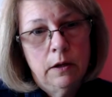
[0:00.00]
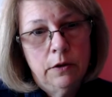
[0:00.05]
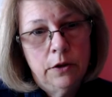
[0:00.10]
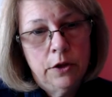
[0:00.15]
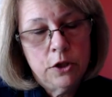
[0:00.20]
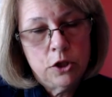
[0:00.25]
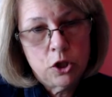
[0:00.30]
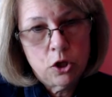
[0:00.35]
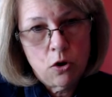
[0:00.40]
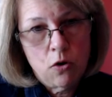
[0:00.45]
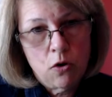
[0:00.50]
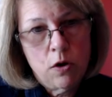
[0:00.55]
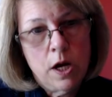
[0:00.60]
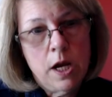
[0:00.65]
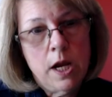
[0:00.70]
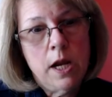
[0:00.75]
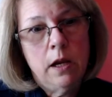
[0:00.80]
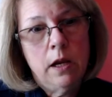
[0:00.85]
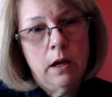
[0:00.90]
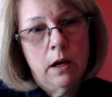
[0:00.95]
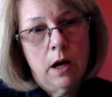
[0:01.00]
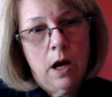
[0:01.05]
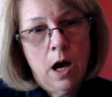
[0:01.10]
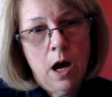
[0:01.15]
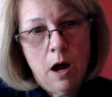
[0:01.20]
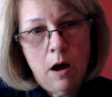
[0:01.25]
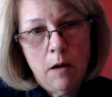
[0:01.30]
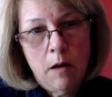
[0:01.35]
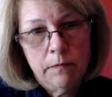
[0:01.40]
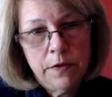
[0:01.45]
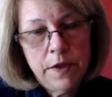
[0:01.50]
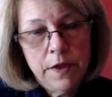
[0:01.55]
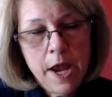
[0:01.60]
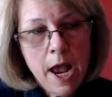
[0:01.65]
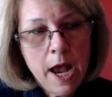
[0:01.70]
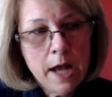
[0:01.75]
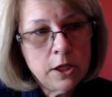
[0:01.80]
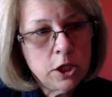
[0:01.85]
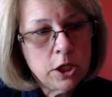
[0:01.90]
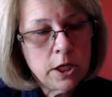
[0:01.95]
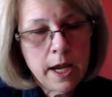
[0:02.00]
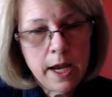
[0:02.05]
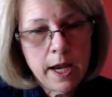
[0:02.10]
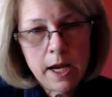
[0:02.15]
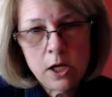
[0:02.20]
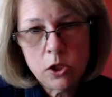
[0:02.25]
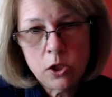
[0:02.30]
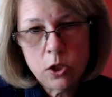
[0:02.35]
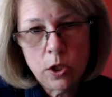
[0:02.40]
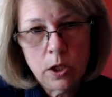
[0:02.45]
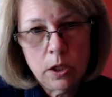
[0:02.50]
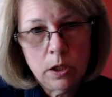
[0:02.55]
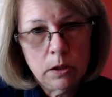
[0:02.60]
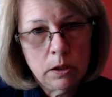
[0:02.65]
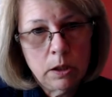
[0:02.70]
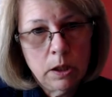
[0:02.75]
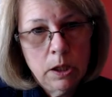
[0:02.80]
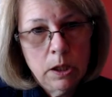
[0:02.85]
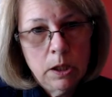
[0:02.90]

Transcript: the journey. The education